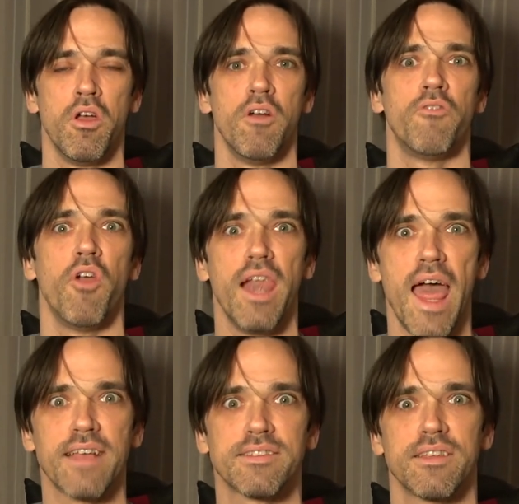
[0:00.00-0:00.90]
for
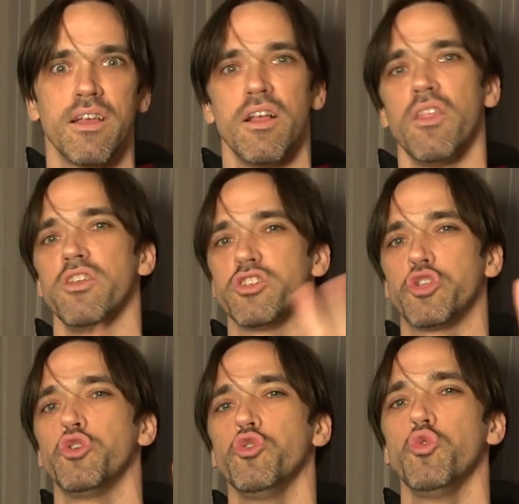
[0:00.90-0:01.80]
less than
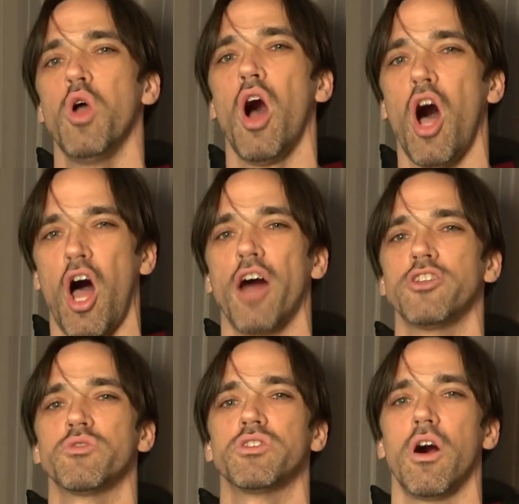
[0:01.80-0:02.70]

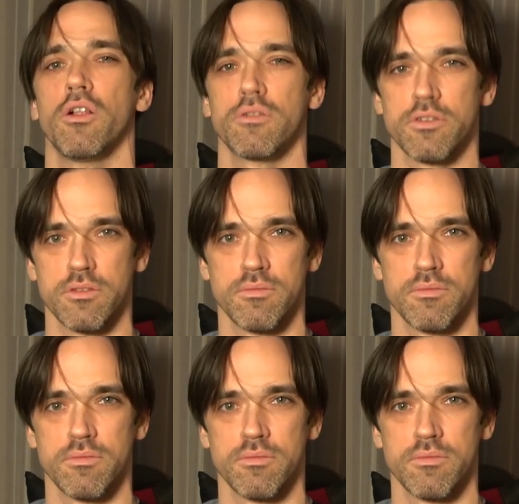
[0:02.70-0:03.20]
$200.